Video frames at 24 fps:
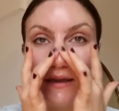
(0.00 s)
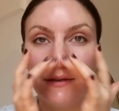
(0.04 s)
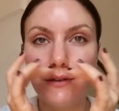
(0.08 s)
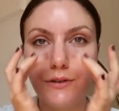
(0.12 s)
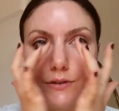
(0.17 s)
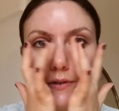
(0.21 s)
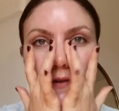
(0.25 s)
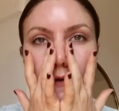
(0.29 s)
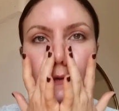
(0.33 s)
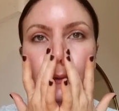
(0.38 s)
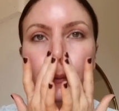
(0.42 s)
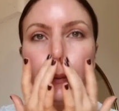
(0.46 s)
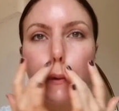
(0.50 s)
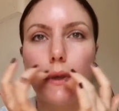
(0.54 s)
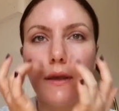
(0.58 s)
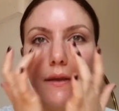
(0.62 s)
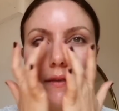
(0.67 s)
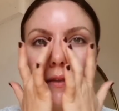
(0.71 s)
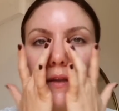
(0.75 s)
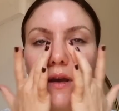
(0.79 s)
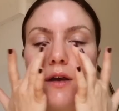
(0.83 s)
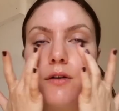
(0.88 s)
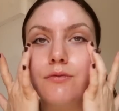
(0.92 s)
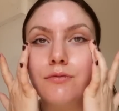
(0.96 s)
It's just
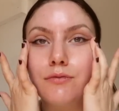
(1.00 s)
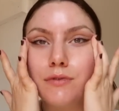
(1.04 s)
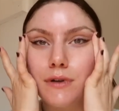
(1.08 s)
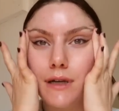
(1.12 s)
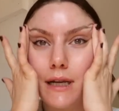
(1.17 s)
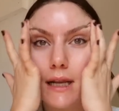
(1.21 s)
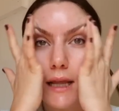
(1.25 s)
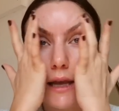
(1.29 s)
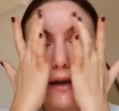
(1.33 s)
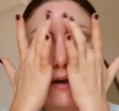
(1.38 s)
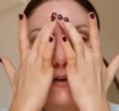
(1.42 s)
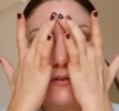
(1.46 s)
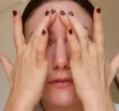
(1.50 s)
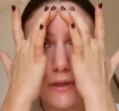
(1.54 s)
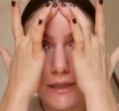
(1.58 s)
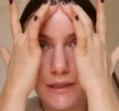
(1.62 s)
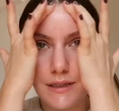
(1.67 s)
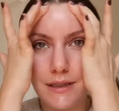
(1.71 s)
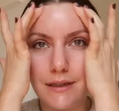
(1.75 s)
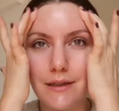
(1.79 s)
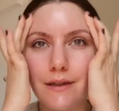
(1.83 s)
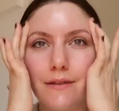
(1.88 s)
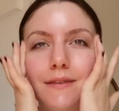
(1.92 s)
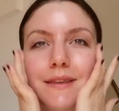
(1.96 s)
because I've really
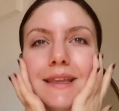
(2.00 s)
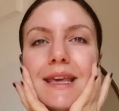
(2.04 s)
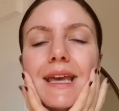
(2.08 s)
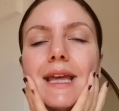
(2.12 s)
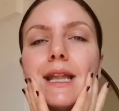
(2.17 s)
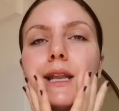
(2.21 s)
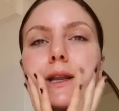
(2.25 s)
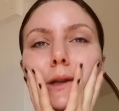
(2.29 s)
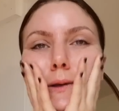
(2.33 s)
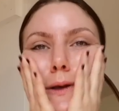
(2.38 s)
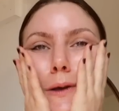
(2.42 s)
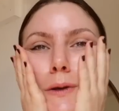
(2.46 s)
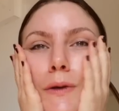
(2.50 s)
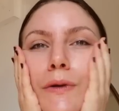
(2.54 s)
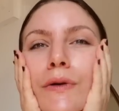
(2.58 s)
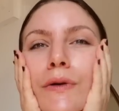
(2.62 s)
hydrated the skin.